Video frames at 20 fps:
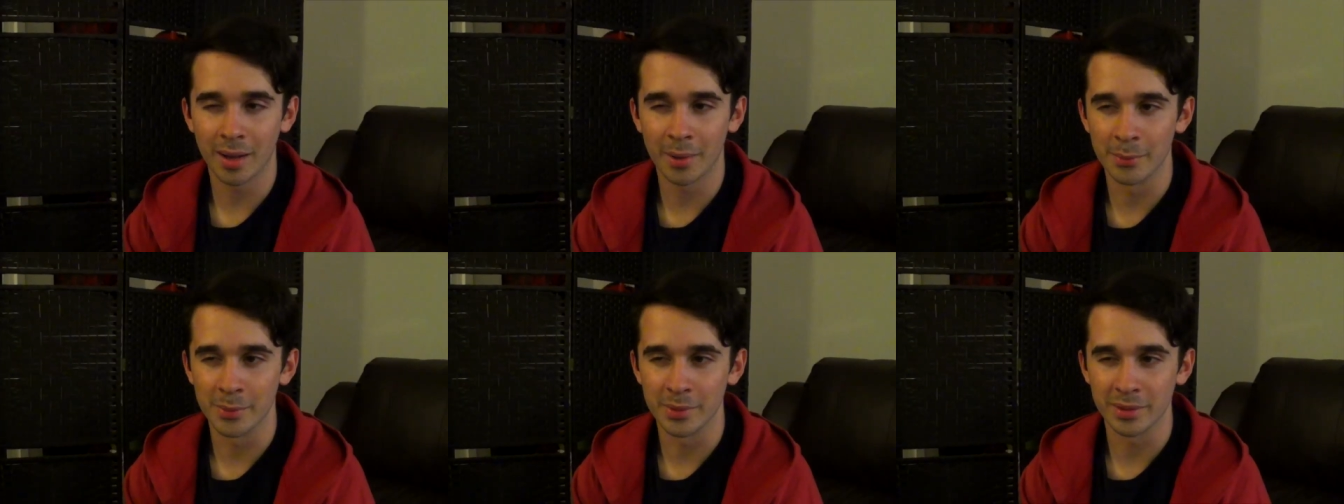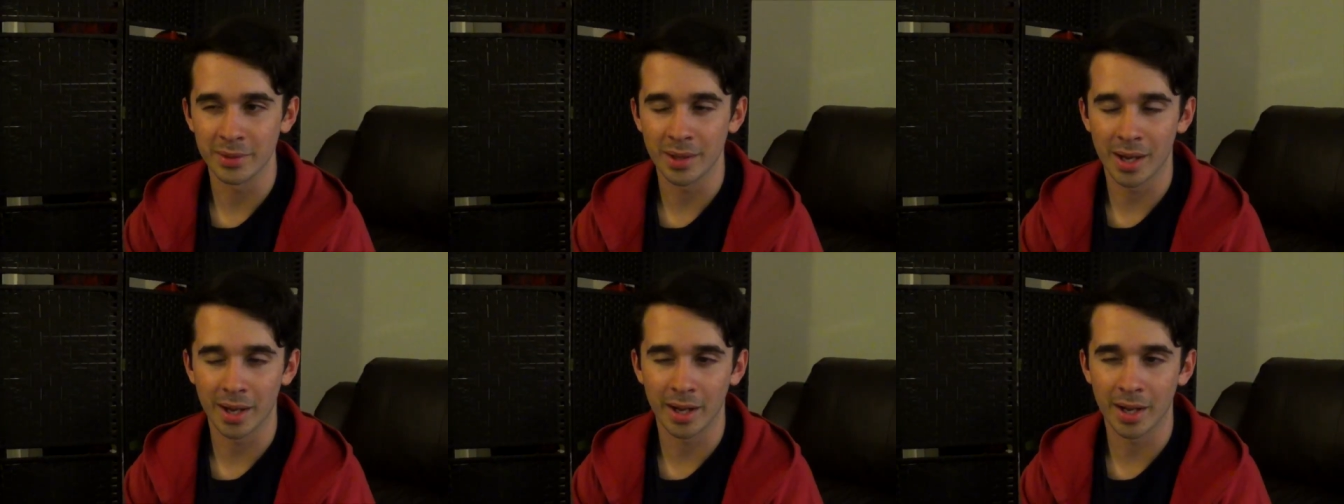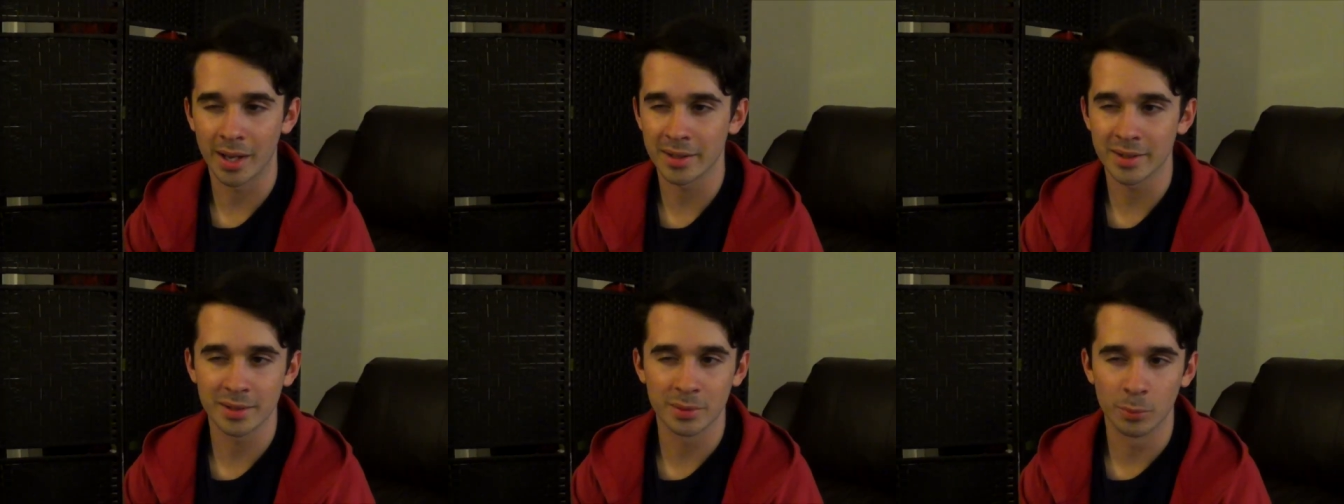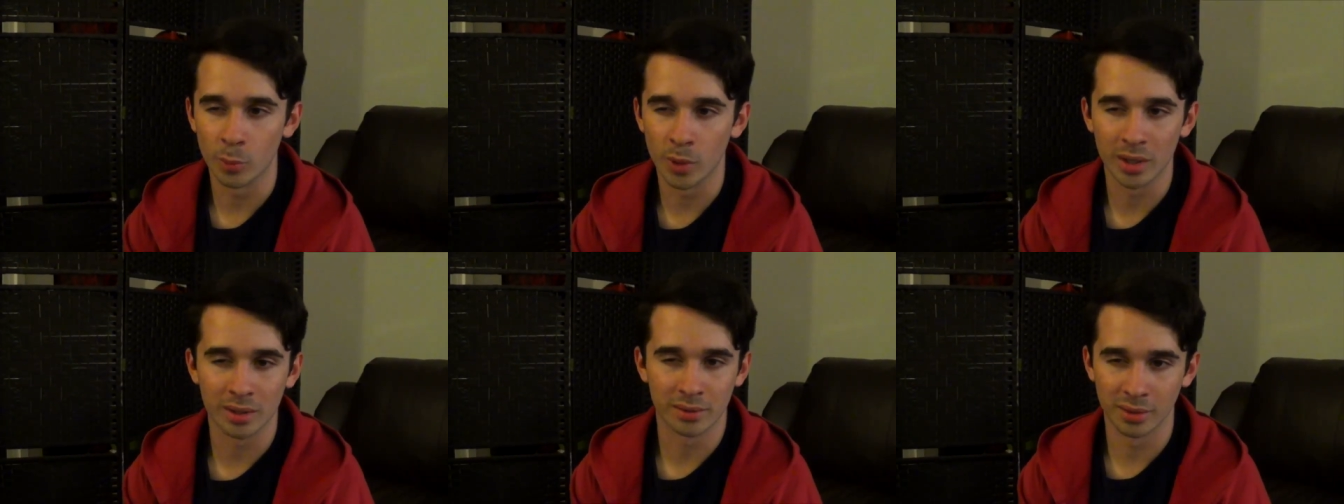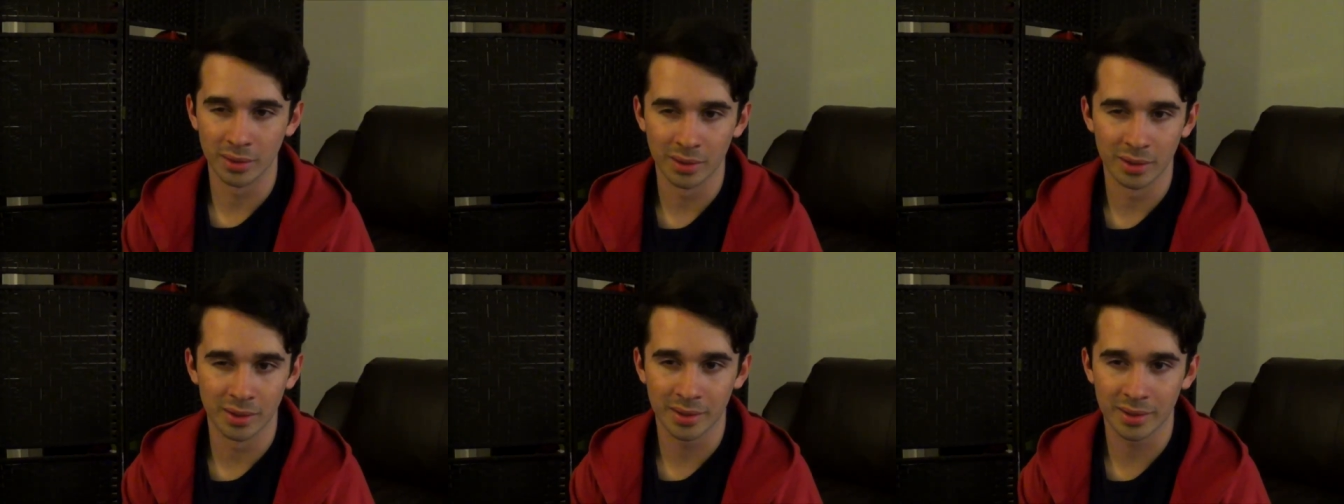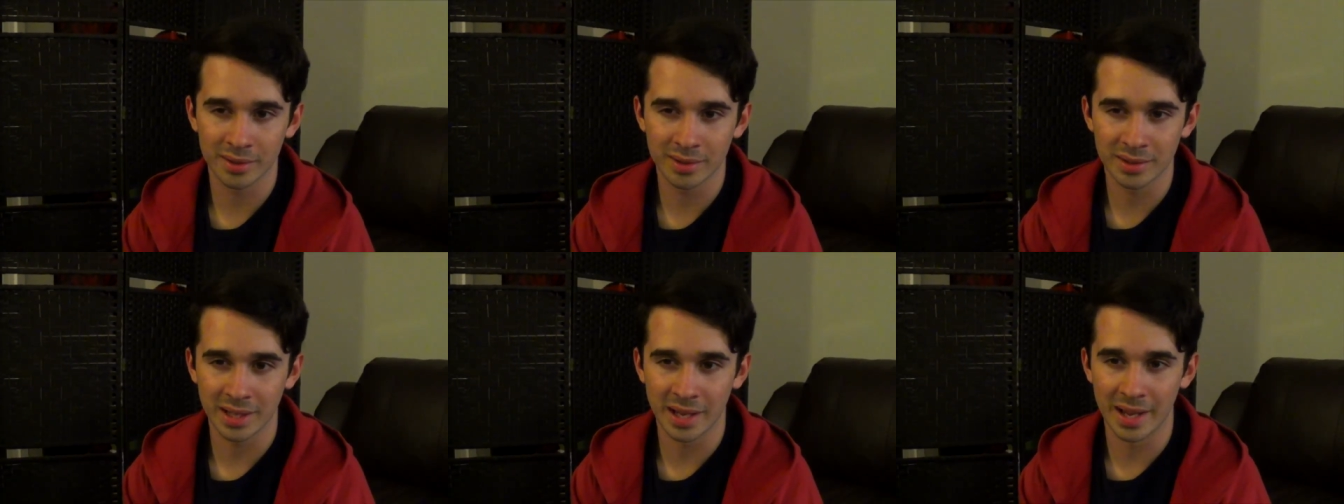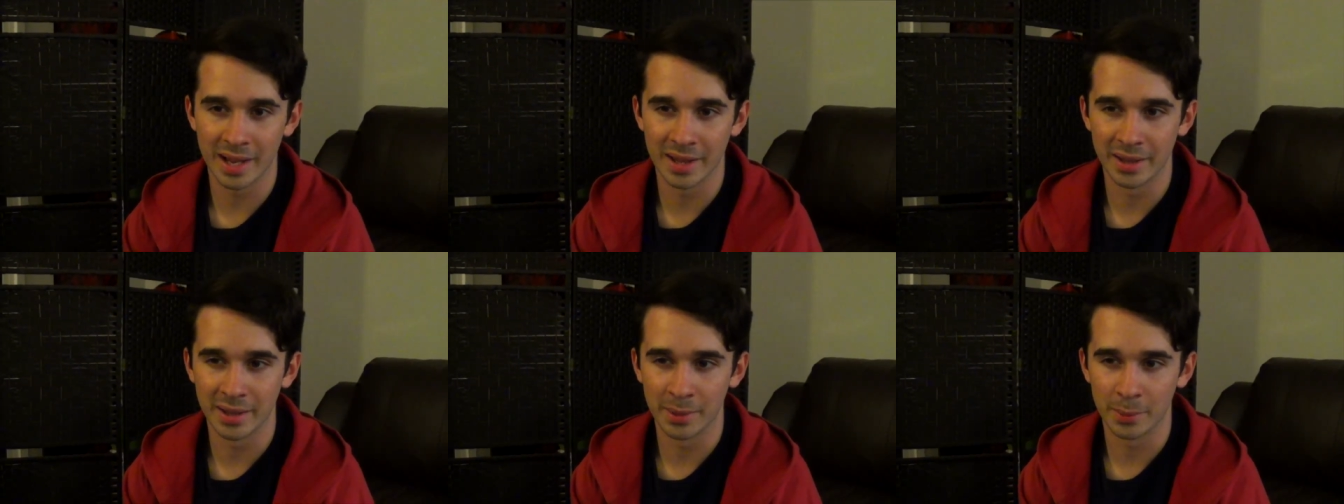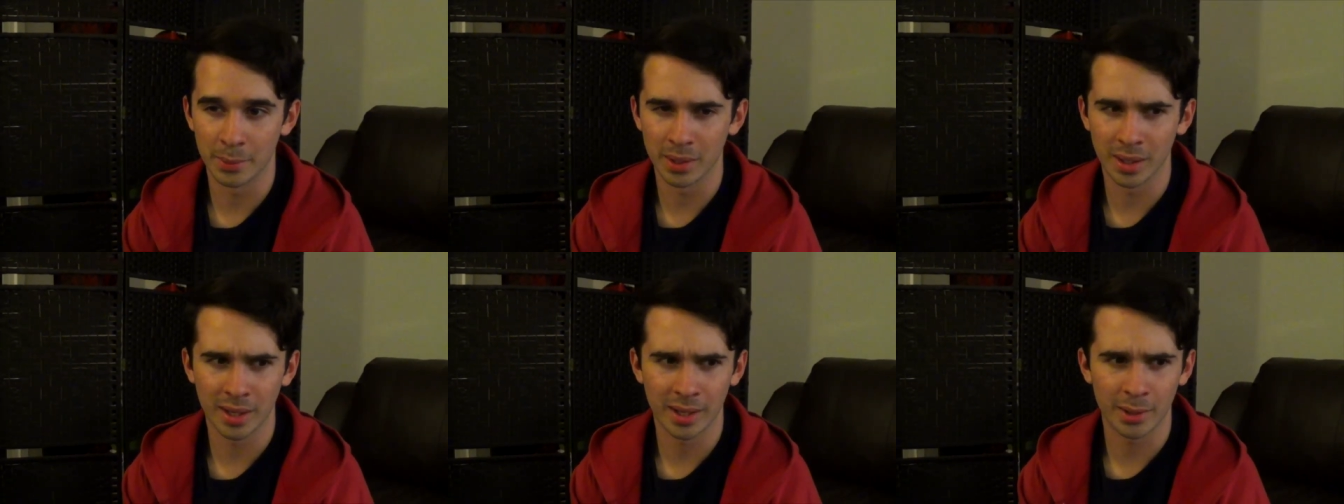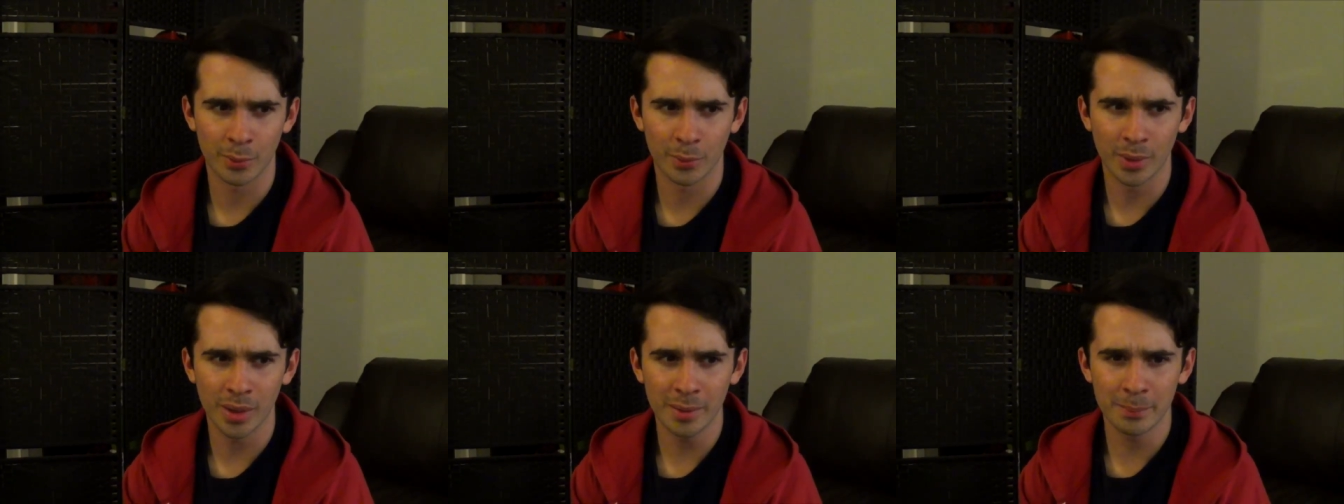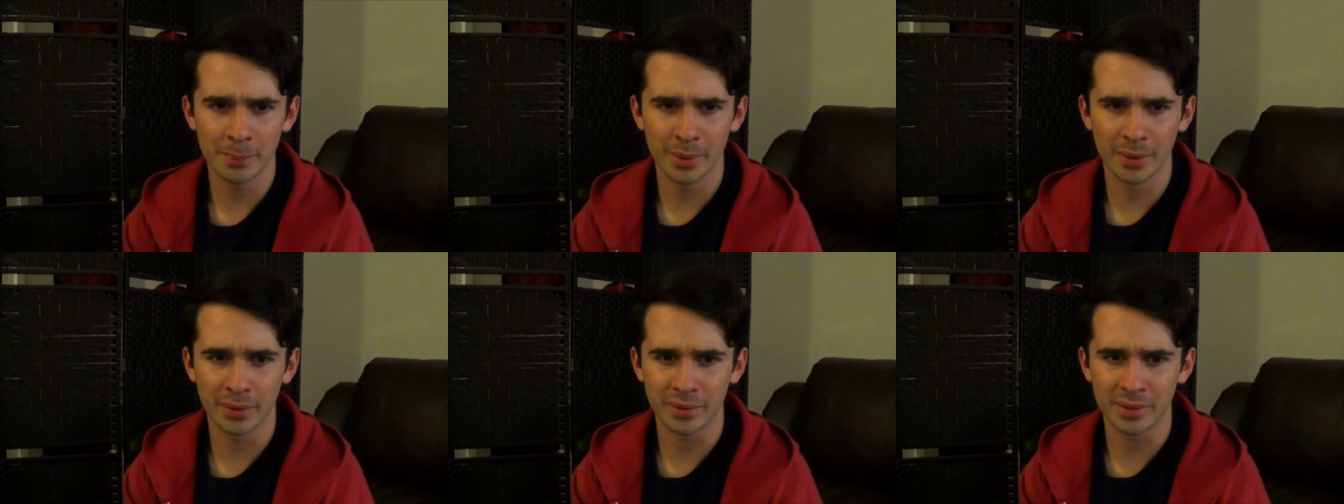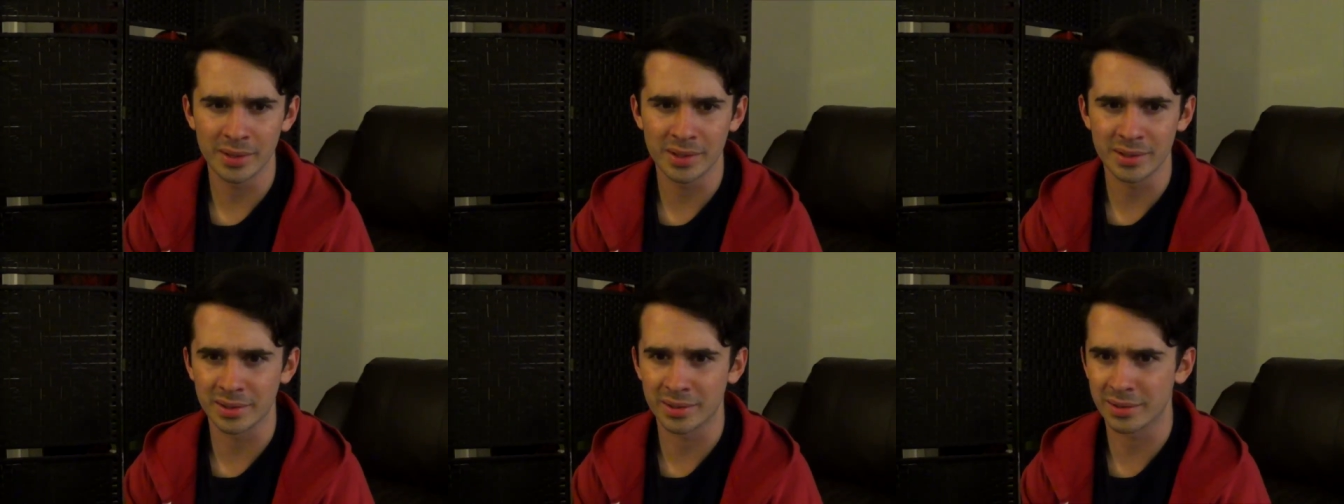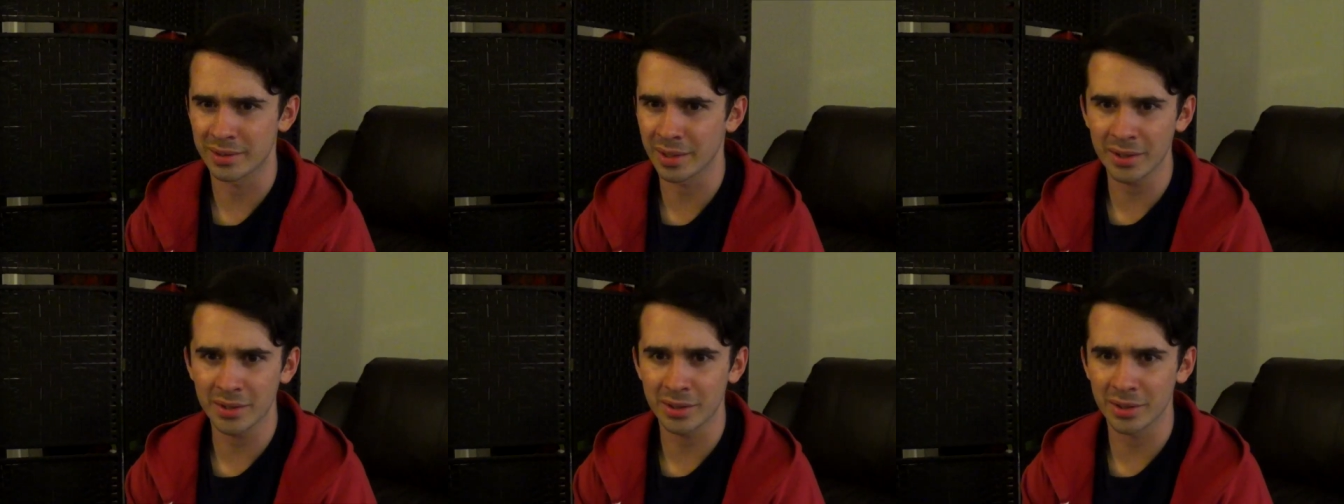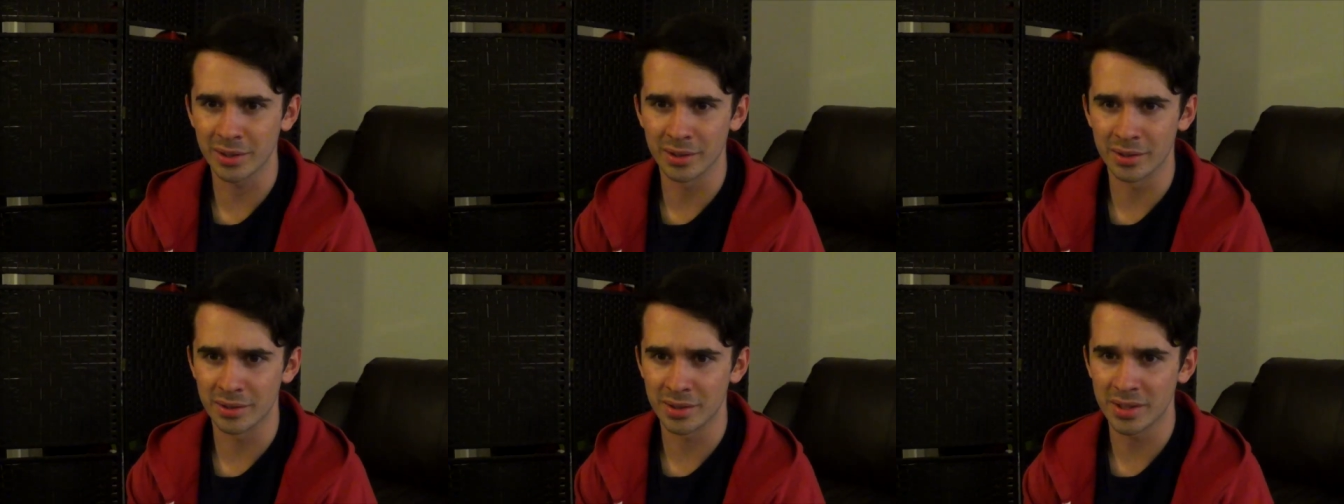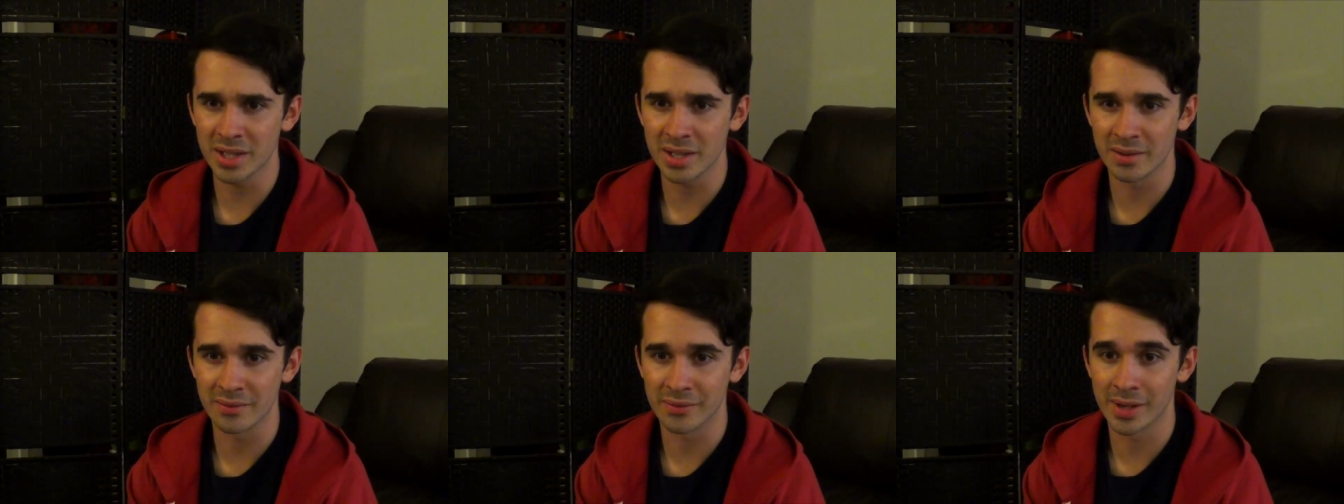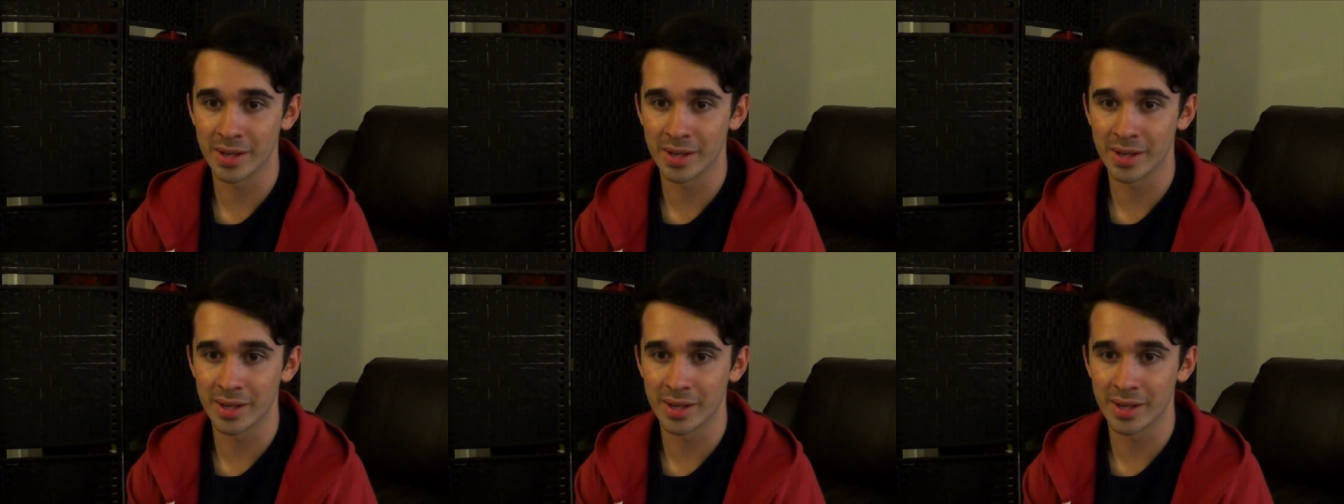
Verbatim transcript: I got some weird looks, and they were like, what? But he's such a good chief.